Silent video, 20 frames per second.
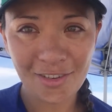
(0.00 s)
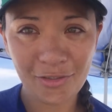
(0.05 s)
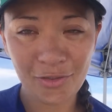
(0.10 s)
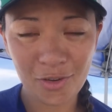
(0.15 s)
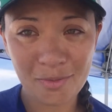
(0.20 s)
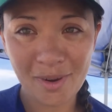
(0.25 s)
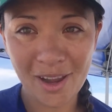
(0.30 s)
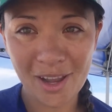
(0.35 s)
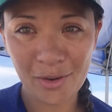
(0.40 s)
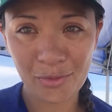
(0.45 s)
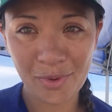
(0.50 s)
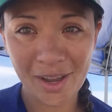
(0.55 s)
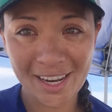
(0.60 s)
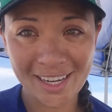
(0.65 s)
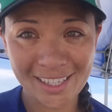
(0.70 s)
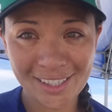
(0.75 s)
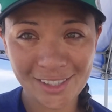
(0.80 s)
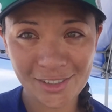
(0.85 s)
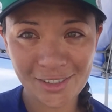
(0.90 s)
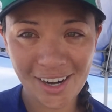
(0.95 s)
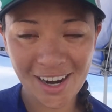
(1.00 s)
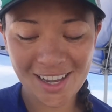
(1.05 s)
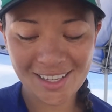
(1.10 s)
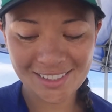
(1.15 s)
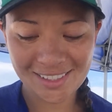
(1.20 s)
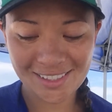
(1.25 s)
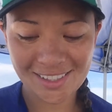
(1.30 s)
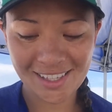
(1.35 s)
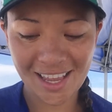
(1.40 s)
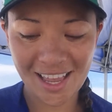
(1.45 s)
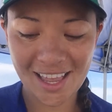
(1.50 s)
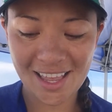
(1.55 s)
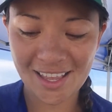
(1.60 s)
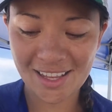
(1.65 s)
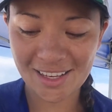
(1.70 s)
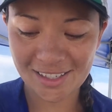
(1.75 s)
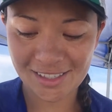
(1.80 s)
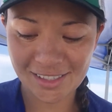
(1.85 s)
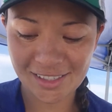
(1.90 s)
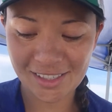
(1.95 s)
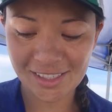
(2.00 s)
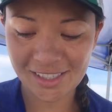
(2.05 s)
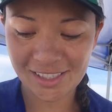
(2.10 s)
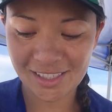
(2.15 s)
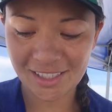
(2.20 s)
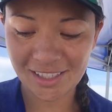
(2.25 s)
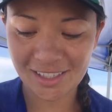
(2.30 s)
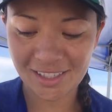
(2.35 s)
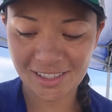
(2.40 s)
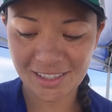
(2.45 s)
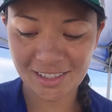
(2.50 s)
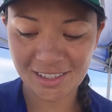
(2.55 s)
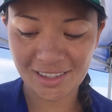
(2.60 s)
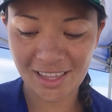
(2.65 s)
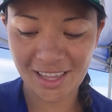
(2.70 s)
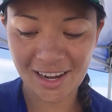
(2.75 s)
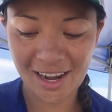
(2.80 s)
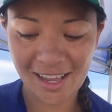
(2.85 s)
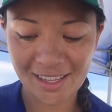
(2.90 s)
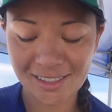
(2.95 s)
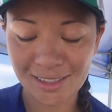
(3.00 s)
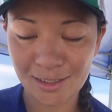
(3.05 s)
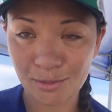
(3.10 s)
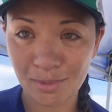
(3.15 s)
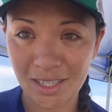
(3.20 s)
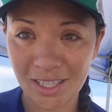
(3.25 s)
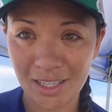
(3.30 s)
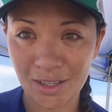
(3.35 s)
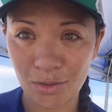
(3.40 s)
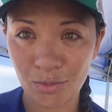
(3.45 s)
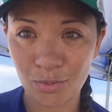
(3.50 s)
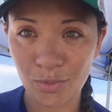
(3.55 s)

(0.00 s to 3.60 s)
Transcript: for my wedding dress and she then asked me